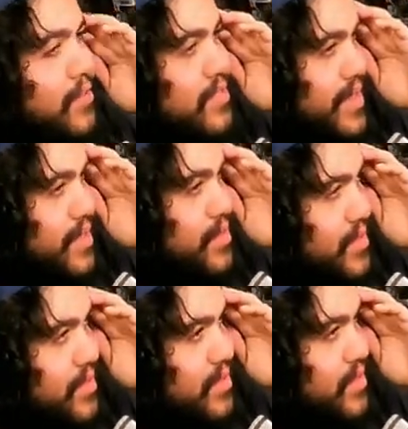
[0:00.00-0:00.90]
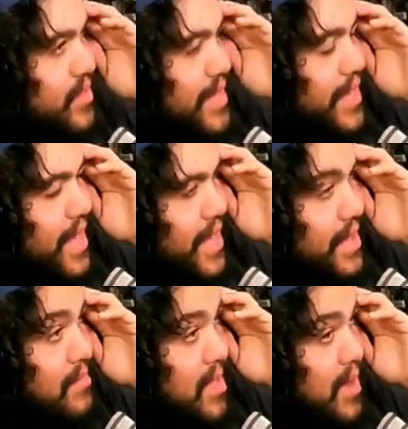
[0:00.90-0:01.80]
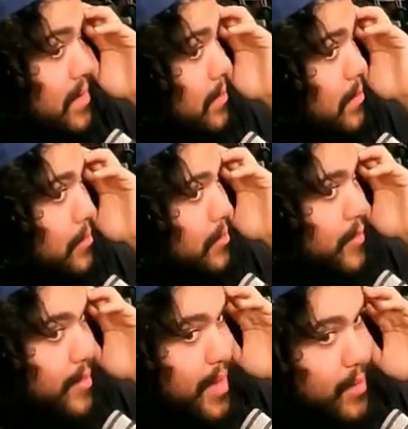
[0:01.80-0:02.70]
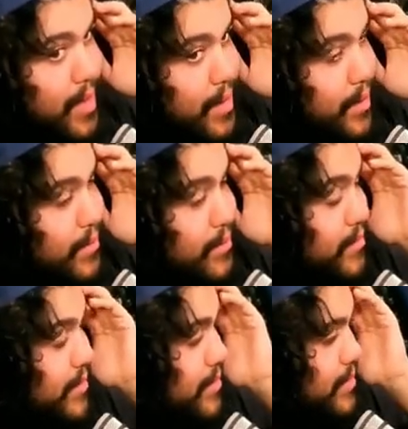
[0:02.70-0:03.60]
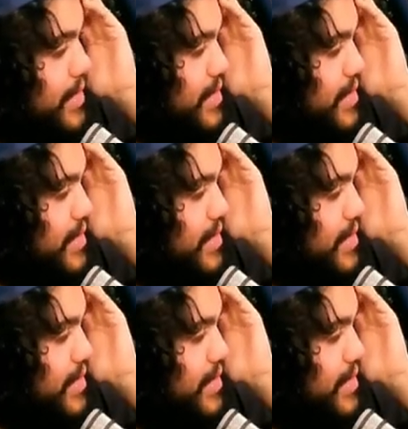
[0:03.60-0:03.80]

like, this is like a teen horror movie, maybe. You know, like, sure.